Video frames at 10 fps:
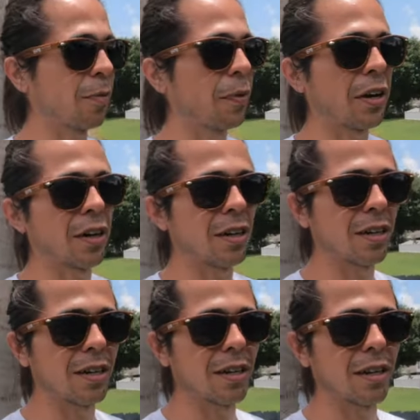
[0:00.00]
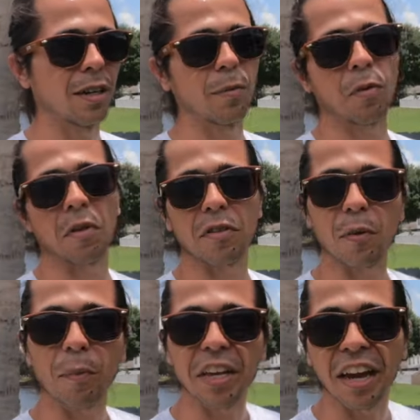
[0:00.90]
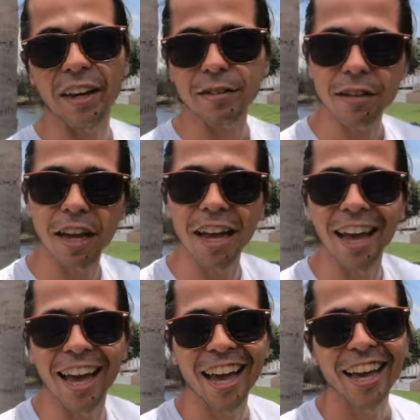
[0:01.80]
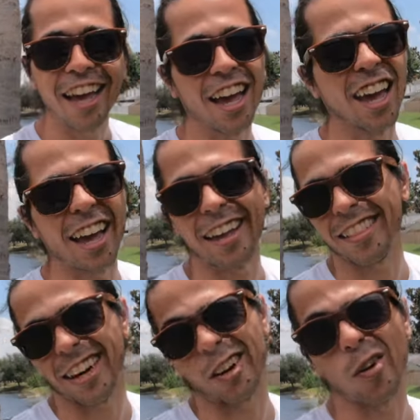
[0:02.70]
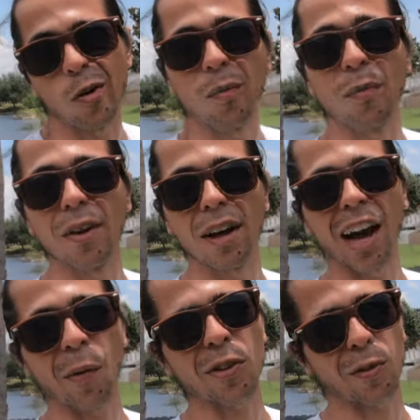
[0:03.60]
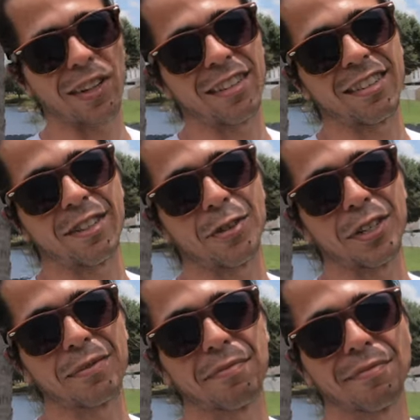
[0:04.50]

some beer, probably some BS. And then I go home. I wonder what Les is doing.